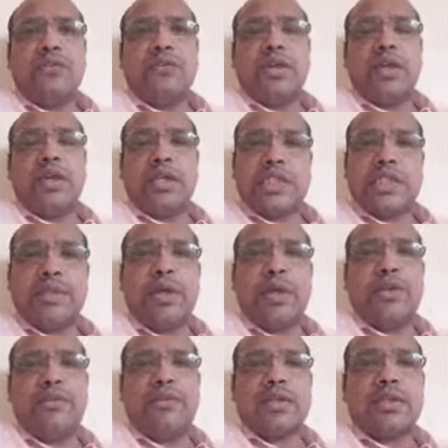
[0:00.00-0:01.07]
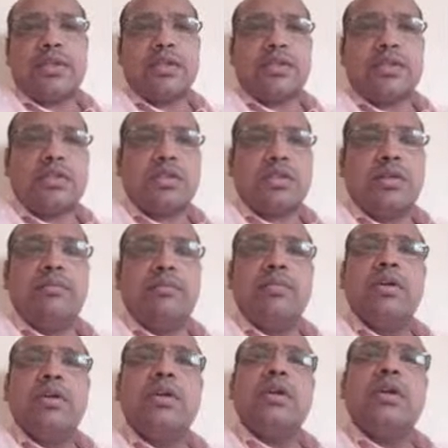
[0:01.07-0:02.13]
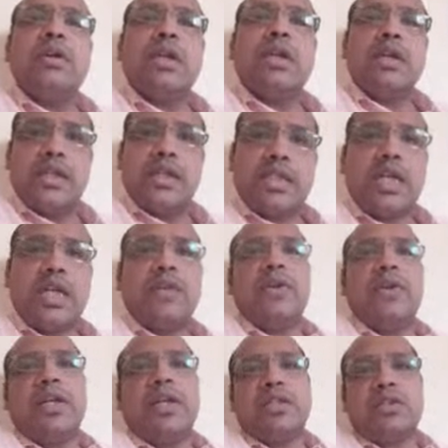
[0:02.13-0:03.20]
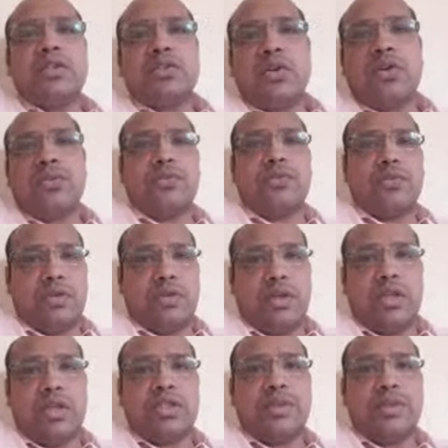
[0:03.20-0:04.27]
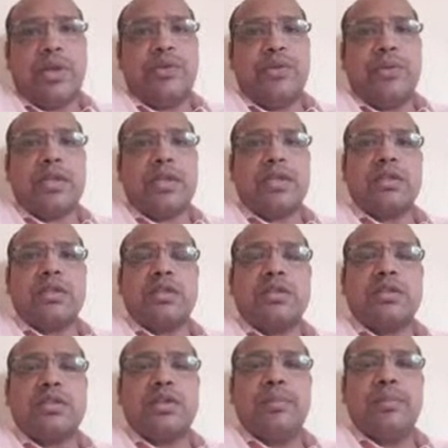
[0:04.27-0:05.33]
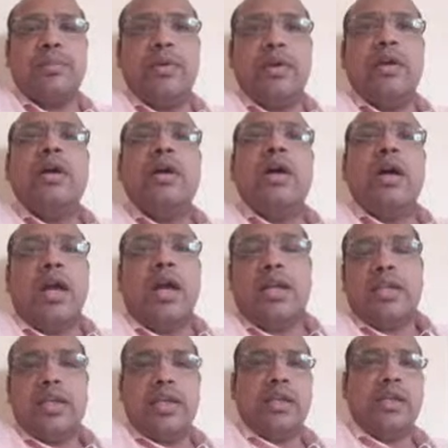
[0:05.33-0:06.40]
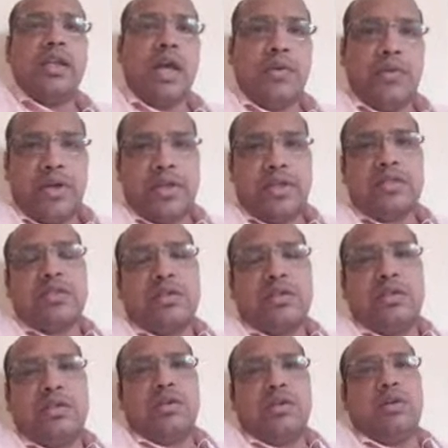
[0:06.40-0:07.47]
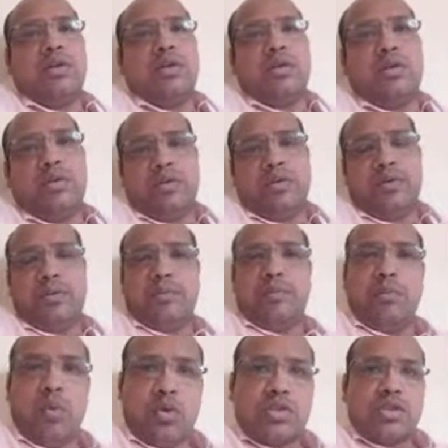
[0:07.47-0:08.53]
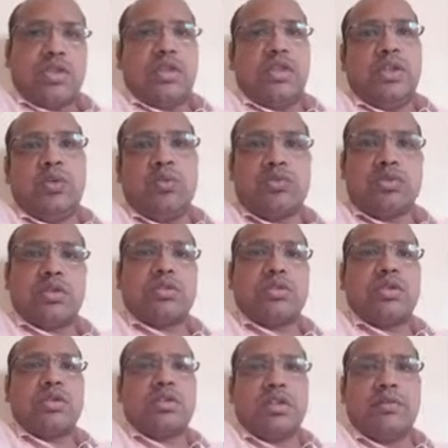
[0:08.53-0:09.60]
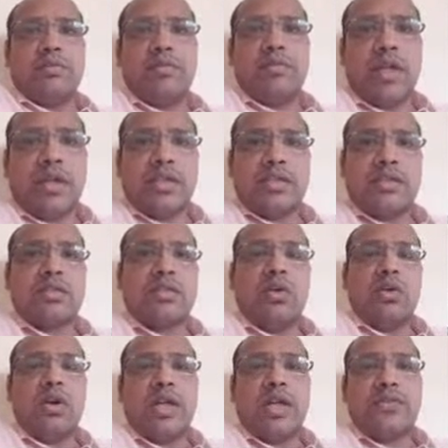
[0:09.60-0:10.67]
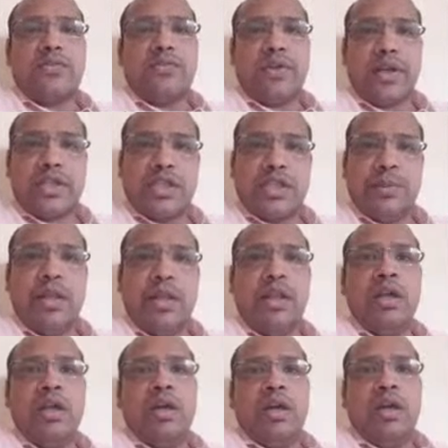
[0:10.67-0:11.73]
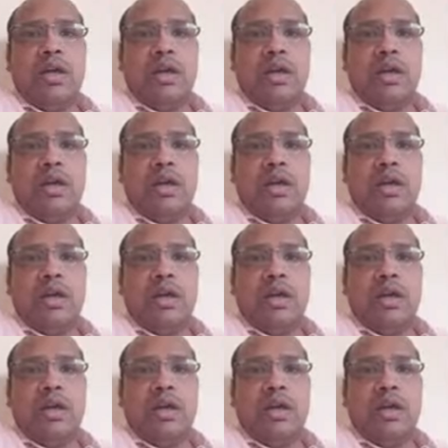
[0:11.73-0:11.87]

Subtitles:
of Cnc manufacturing system, disadvantages of Cnc manufacturing system, and then nowadays mostly used system that is called as a flexible